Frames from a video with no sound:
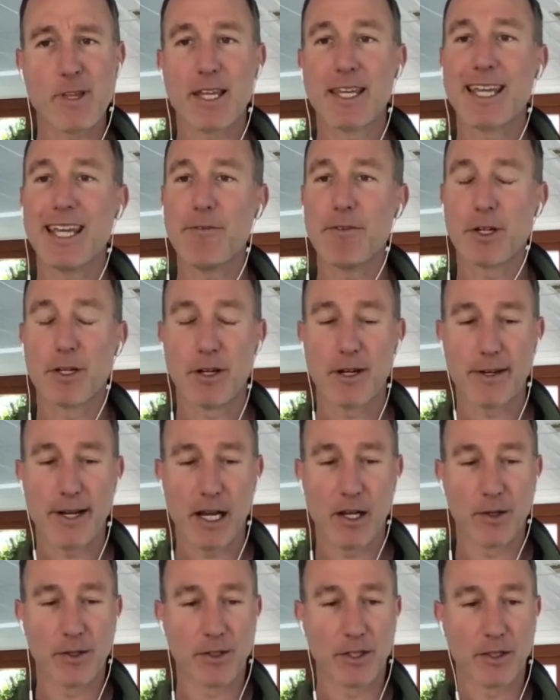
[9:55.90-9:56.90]
he gave a good
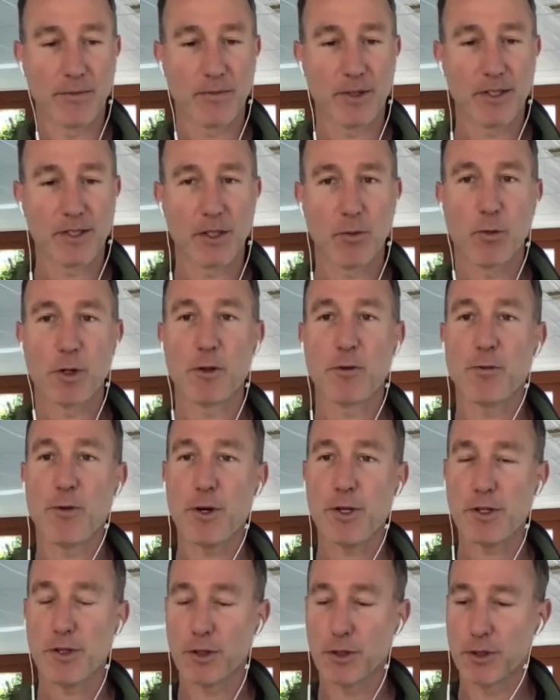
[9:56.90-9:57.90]
analogy. He said, when you
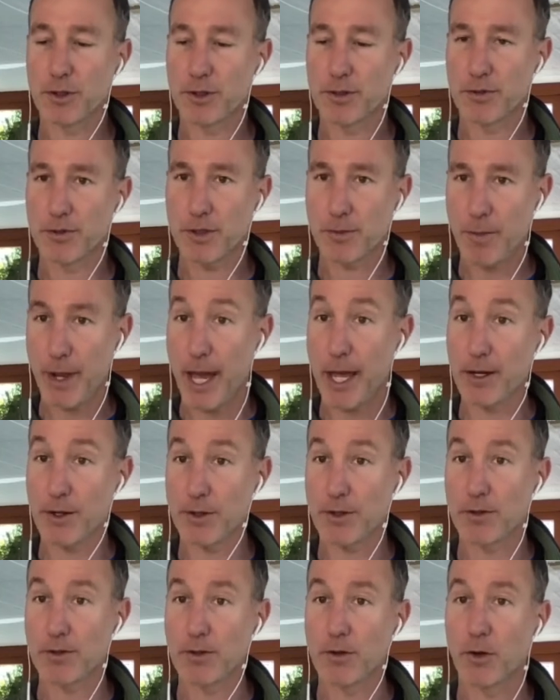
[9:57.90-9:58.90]
first learn
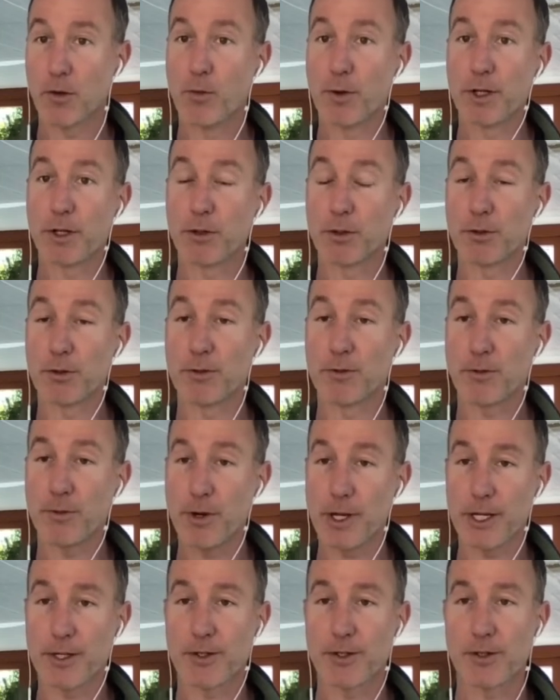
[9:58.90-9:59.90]
Spanish or when you learn
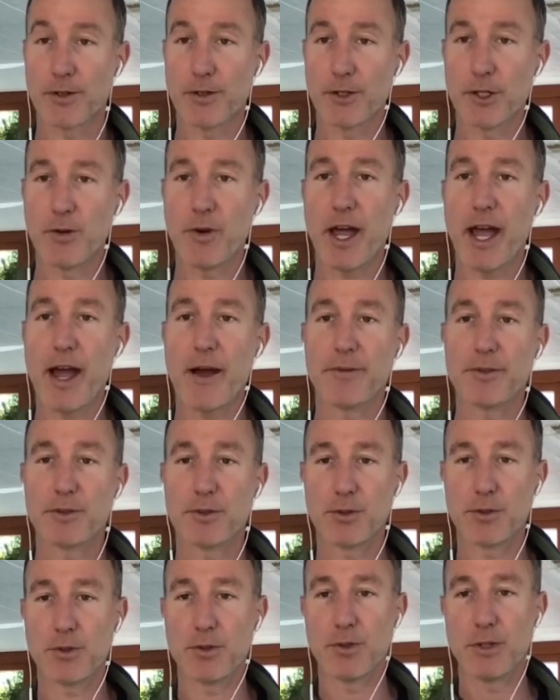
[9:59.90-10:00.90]
French, you have
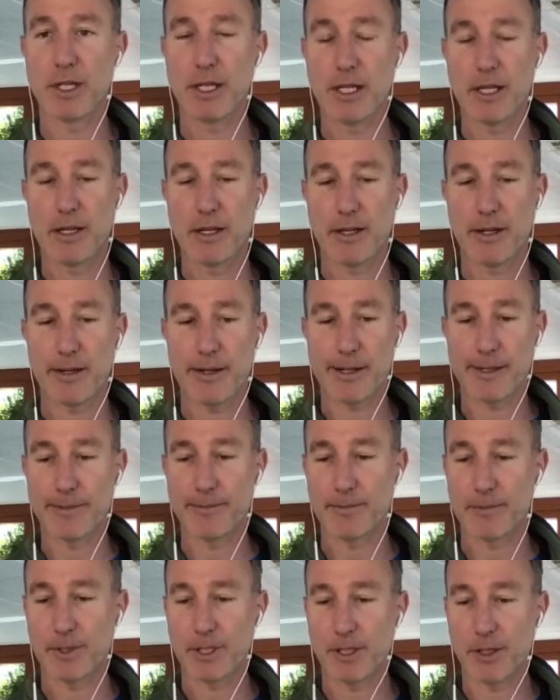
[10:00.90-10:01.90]
to,
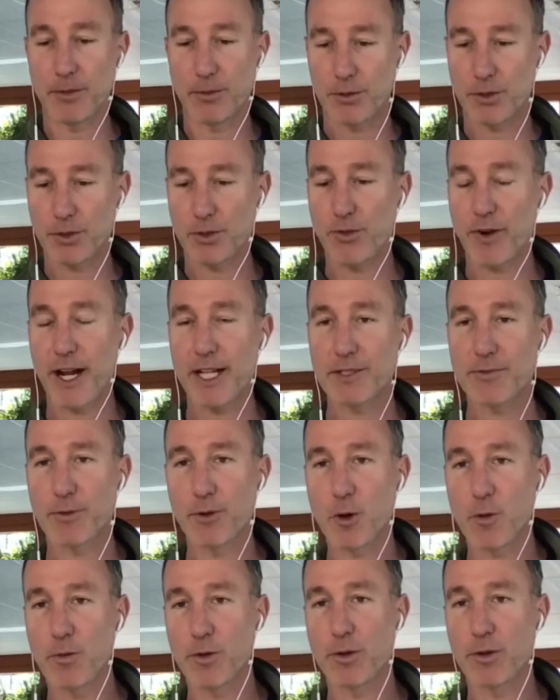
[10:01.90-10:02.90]

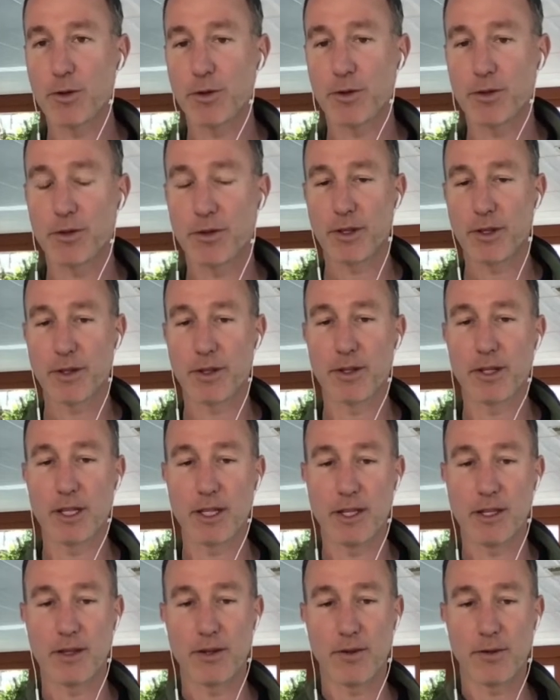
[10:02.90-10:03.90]
transfer over
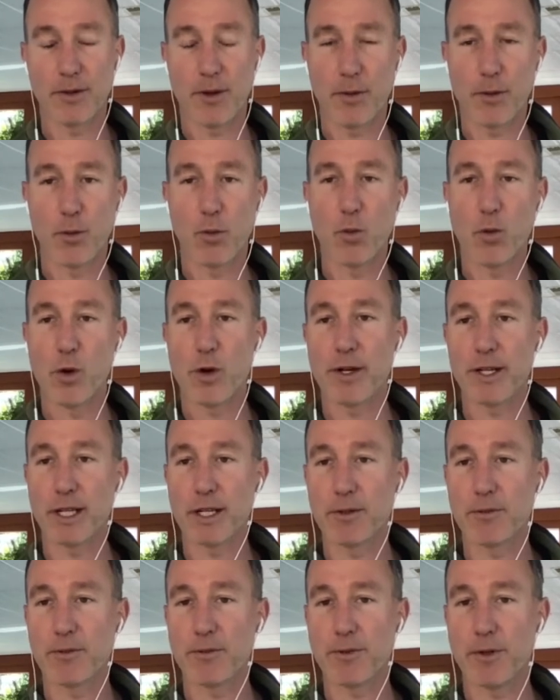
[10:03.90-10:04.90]
the
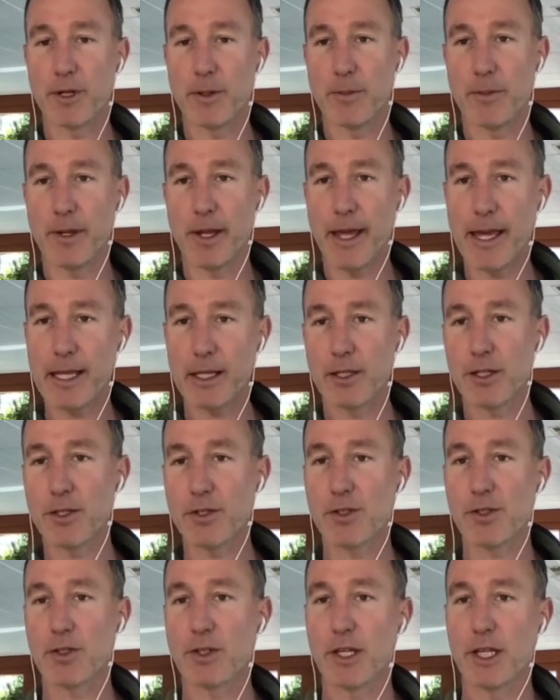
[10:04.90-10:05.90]
wording from
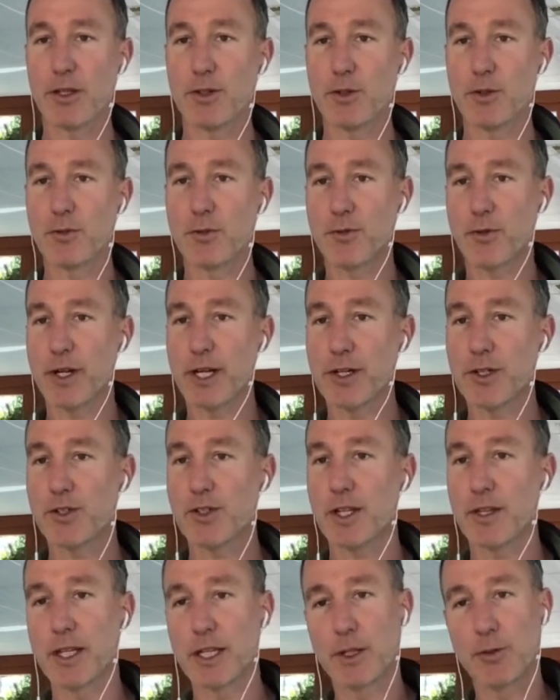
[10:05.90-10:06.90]
English into
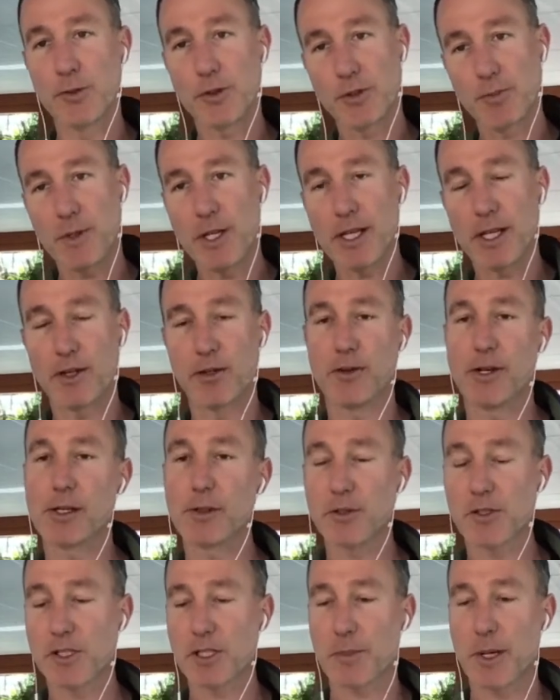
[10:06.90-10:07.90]
French, and then you speak it, or
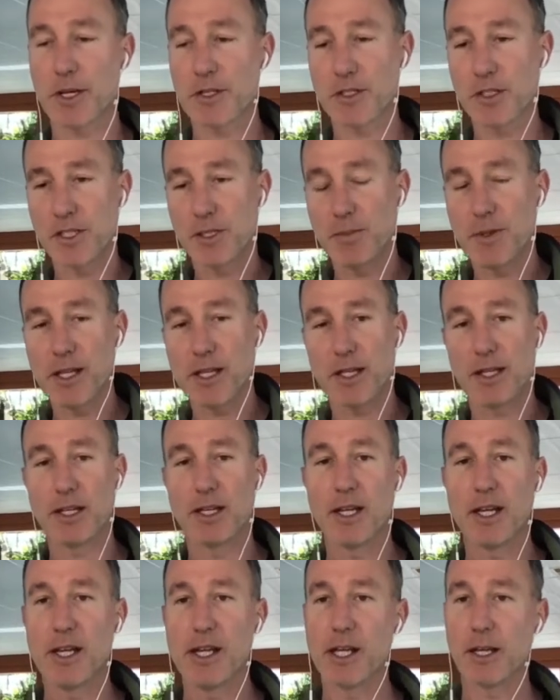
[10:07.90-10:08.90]
English into Spanish, and you speak it.
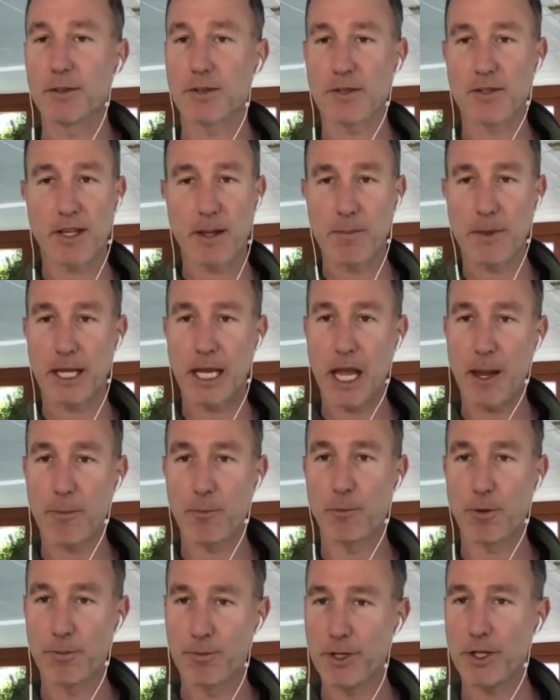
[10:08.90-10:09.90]
He goes, the same thing
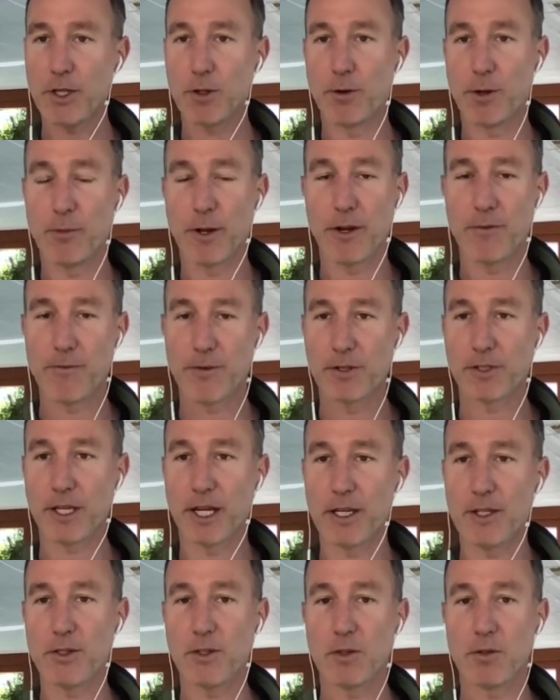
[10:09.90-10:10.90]
happened with Bitcoin when I first
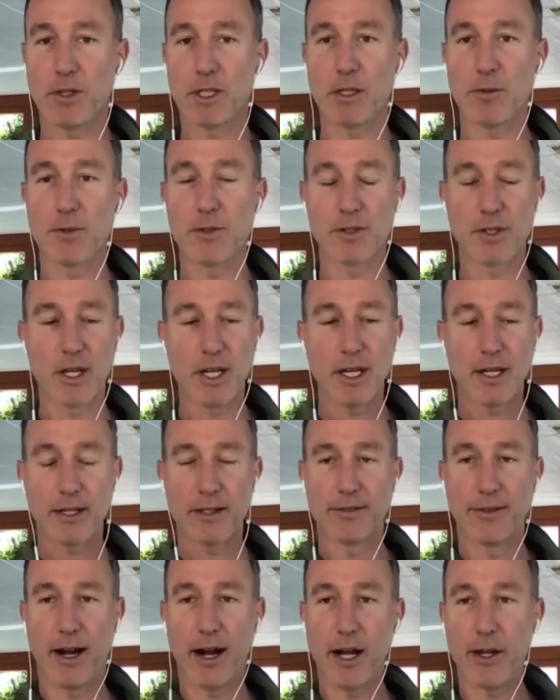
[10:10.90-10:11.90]
got into it. It was
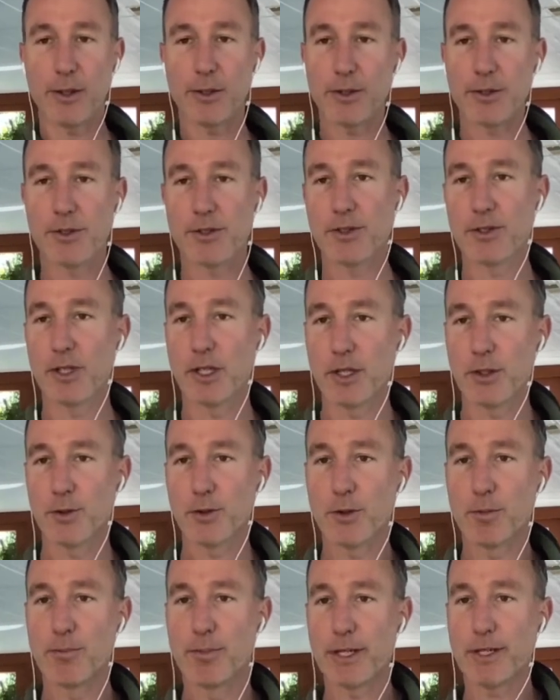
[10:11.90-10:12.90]
dollars
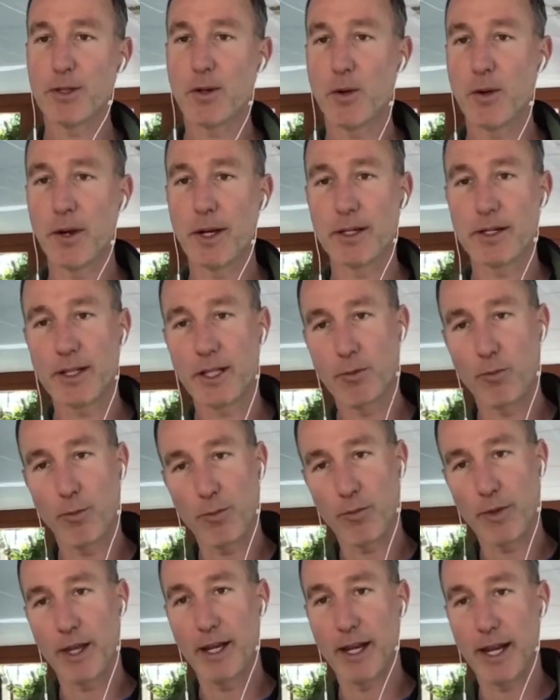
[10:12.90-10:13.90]
to Bitcoin,
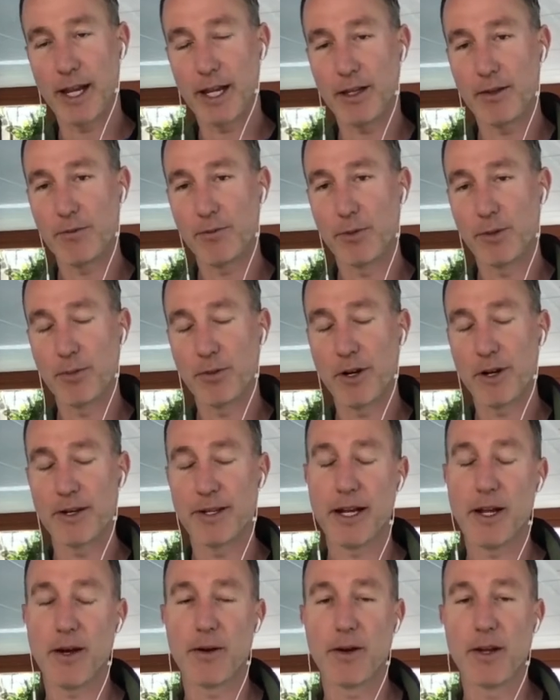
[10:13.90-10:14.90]
and then I would put it
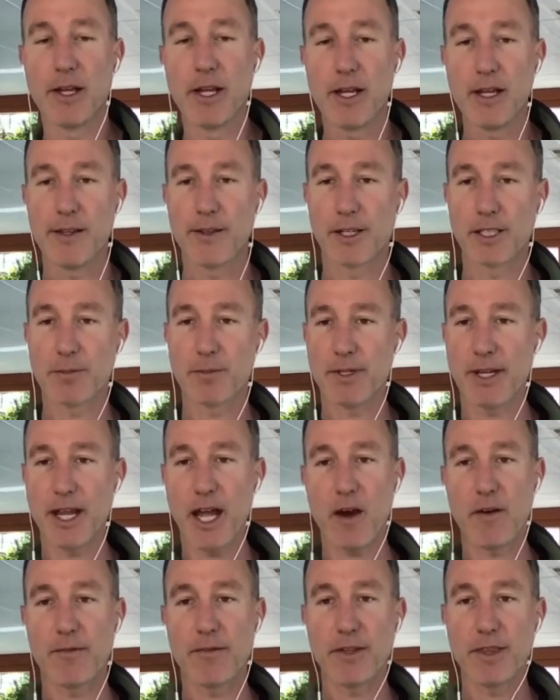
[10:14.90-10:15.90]
down. He goes, but
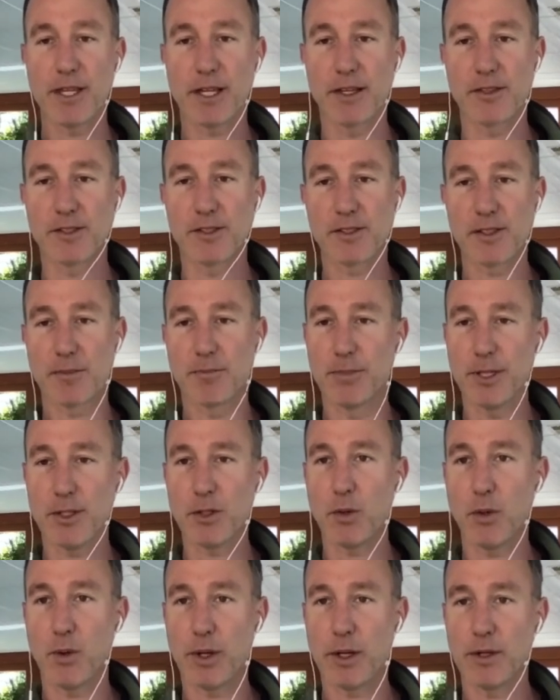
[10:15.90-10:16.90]
now everything is just in
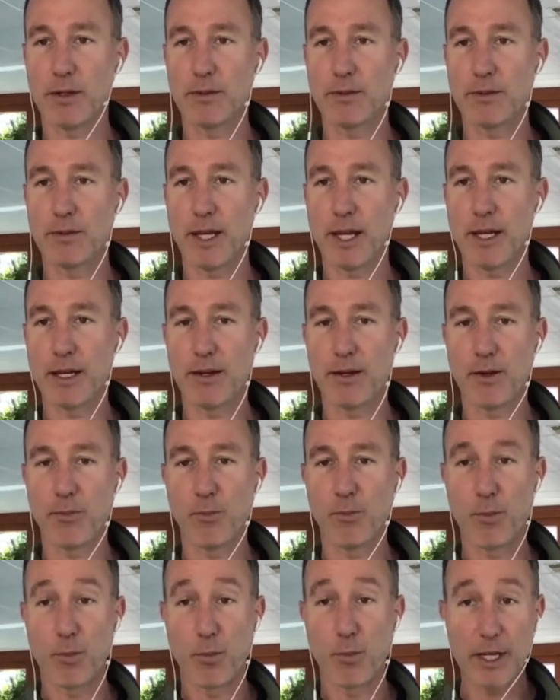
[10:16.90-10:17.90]
Bitcoin. And
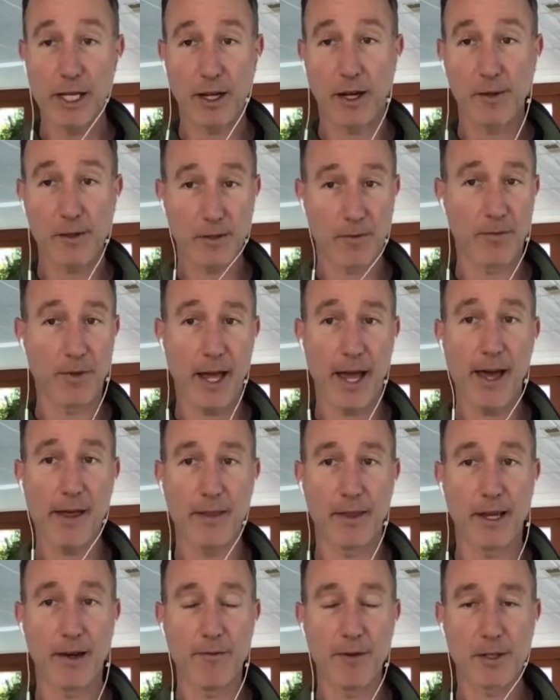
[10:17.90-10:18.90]
because of
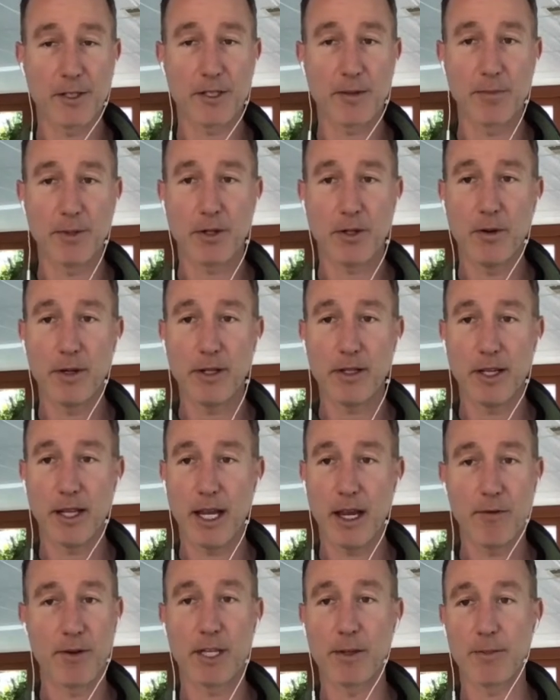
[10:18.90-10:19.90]
that, everything's in Bitcoin,
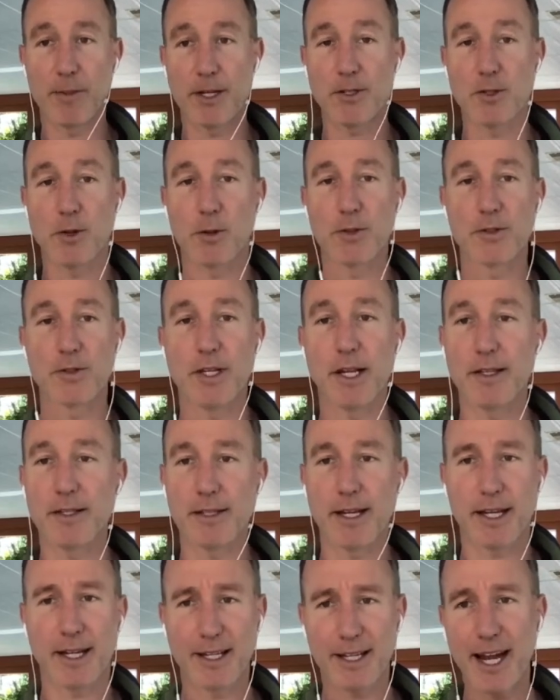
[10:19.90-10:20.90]
everything makes total
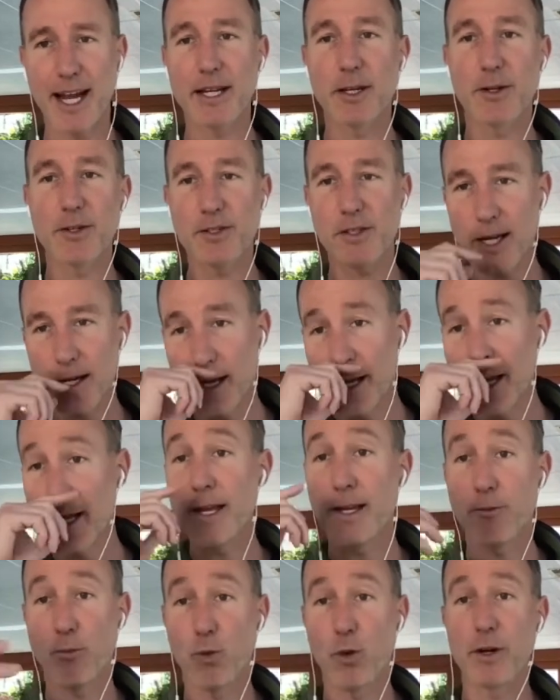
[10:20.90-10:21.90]
sense. And I can kind of understand
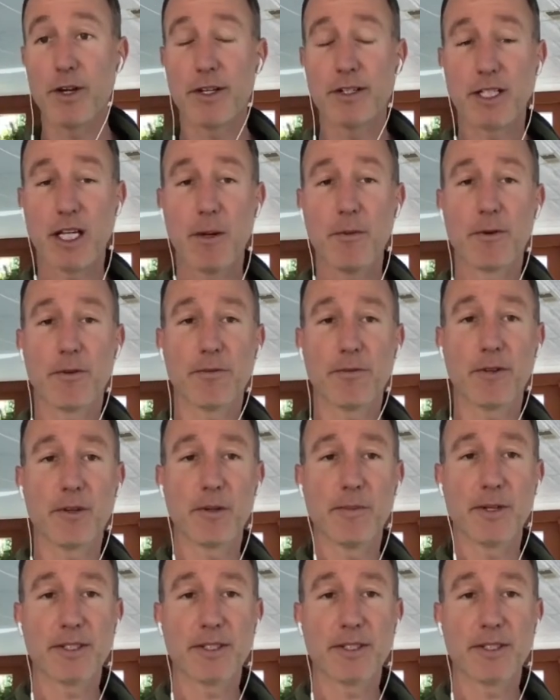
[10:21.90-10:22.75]
where he's coming from. It